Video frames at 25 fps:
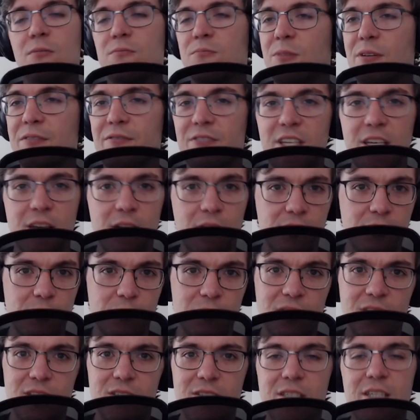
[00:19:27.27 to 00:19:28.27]
we've killed it
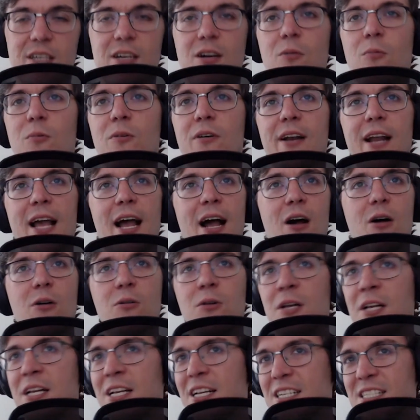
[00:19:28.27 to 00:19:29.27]
with this deal. We're now
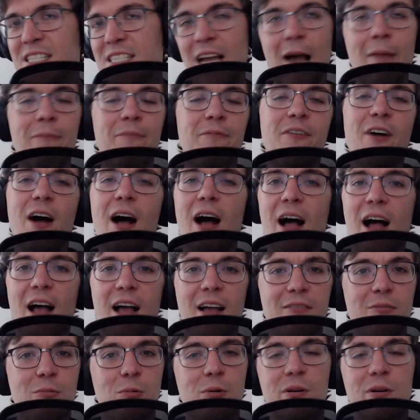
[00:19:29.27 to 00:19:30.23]
top five.